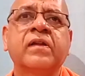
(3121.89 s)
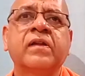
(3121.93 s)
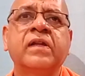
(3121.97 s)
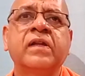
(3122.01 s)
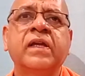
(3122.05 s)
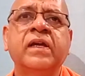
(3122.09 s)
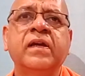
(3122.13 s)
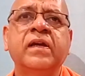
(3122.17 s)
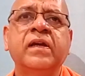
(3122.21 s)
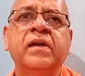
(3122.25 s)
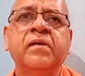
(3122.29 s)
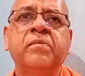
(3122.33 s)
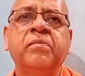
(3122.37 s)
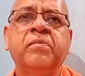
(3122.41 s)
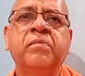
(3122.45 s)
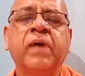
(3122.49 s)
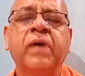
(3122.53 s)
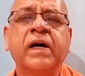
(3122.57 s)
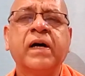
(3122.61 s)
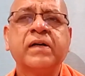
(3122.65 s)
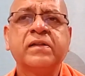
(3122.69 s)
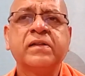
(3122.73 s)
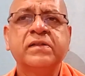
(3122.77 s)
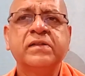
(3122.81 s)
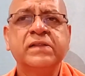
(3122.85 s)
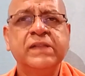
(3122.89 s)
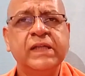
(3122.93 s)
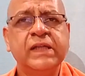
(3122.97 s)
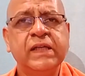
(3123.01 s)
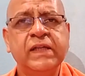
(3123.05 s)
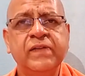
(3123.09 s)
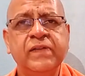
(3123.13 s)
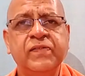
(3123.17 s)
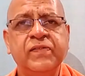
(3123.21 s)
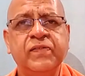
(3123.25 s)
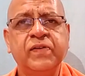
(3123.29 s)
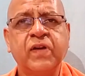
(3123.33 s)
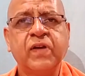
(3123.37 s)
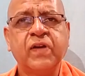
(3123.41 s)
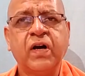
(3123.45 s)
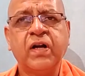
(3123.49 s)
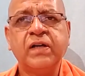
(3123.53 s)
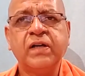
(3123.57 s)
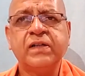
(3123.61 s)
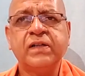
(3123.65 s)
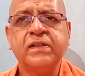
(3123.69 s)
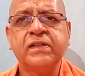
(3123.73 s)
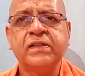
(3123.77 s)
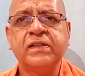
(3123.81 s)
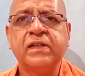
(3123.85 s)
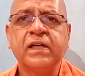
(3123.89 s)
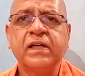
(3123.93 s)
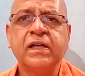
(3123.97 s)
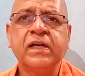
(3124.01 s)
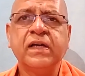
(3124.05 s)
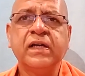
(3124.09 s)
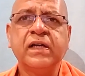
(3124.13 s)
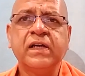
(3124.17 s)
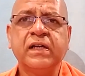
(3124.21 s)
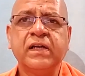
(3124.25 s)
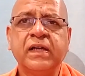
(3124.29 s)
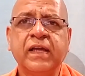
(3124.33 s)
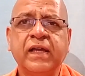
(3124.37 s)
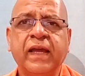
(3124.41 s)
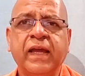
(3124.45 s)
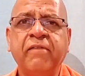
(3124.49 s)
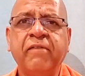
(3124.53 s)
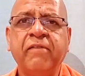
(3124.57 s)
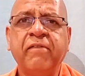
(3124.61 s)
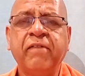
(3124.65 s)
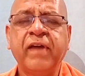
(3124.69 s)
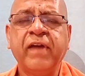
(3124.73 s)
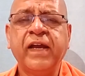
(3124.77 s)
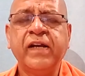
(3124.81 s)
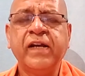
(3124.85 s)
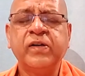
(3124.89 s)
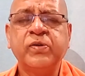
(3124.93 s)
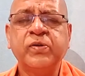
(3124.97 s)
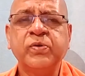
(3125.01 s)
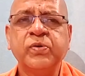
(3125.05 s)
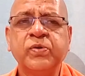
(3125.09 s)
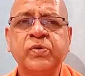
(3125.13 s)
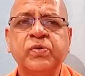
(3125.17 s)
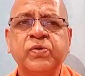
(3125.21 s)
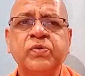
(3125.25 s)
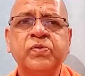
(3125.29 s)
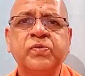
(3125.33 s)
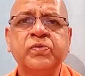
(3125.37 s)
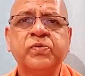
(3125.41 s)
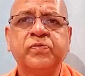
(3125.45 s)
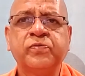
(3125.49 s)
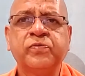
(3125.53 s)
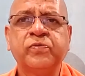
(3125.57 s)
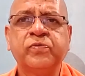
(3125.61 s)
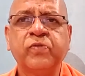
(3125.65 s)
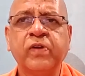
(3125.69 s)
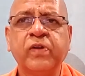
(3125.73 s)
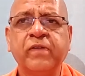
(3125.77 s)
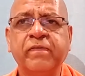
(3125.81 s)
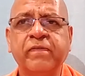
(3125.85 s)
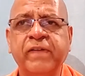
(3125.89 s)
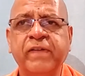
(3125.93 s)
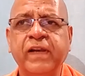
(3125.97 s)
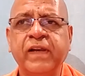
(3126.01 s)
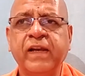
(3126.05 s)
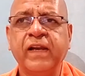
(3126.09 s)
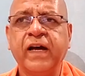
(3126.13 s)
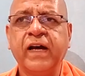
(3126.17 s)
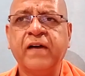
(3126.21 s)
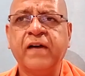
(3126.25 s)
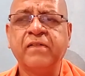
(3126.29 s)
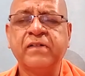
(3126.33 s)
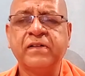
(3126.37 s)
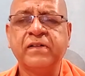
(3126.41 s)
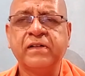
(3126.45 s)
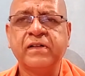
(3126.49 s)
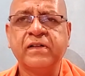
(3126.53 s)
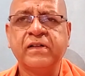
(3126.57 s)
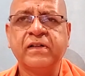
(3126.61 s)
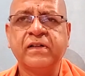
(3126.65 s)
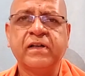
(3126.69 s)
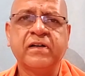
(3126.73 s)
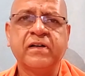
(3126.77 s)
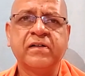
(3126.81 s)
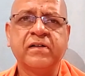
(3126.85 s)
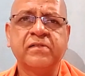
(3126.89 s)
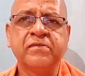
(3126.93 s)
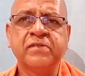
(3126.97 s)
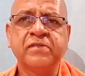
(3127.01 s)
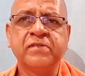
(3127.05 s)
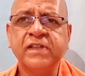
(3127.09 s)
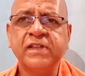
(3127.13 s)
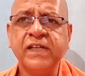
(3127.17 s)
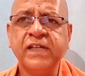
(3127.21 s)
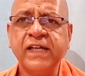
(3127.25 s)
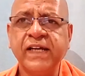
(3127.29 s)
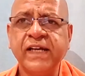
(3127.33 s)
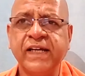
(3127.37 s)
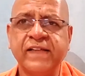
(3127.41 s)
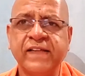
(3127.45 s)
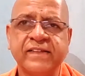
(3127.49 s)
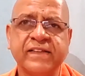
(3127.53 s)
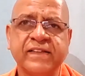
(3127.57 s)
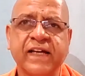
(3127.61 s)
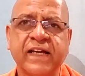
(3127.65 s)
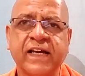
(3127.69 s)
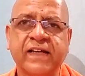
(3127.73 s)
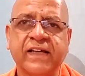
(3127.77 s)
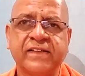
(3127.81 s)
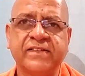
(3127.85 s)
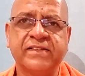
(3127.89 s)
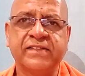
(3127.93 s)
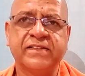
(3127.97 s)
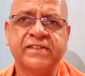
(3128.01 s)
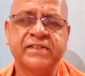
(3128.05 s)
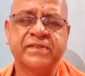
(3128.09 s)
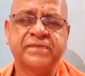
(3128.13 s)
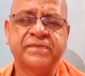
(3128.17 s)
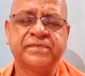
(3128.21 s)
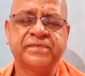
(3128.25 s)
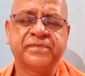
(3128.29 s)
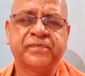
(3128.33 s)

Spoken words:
The bhakti is not a way to fulfill our worldly desires.